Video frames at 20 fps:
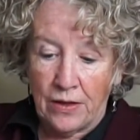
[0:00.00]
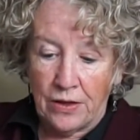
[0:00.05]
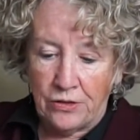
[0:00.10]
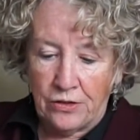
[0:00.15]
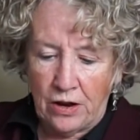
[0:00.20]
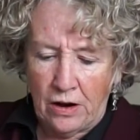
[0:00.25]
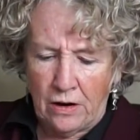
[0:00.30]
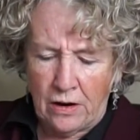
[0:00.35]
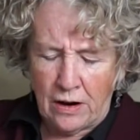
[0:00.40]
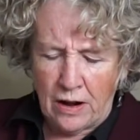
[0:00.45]

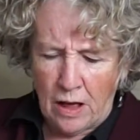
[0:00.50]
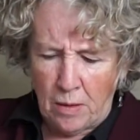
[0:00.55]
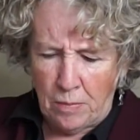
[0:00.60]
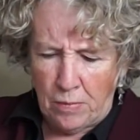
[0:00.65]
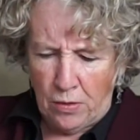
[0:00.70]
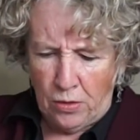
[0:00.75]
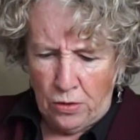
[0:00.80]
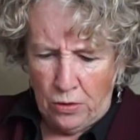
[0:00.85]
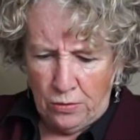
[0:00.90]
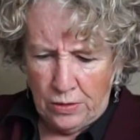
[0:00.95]
tear it up,
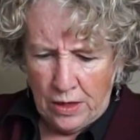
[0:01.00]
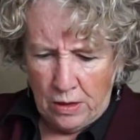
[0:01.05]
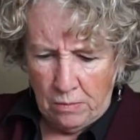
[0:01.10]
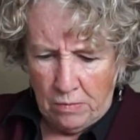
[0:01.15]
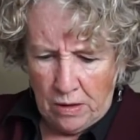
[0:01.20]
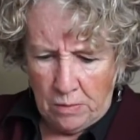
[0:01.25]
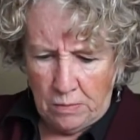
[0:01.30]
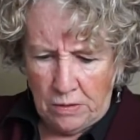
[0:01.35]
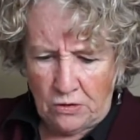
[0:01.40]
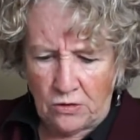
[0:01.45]
although that
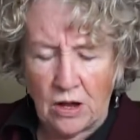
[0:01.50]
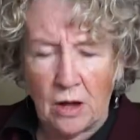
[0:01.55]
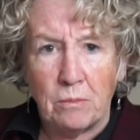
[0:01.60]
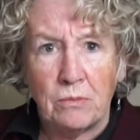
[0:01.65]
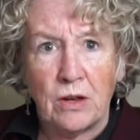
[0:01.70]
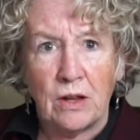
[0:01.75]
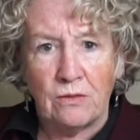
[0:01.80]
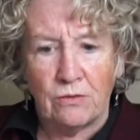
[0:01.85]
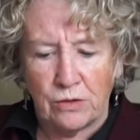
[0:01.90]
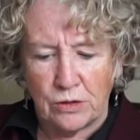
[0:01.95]
might be
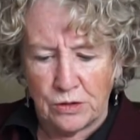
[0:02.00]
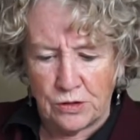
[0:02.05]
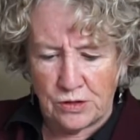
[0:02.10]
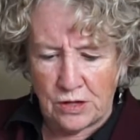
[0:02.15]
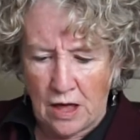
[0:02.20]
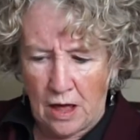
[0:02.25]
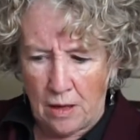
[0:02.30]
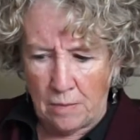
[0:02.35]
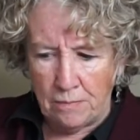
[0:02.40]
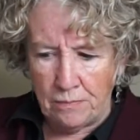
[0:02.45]
tempting for
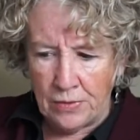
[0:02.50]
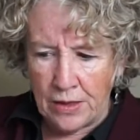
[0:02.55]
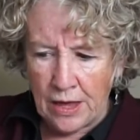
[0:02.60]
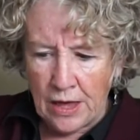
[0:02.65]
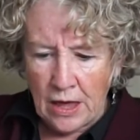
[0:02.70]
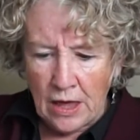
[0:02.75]
some.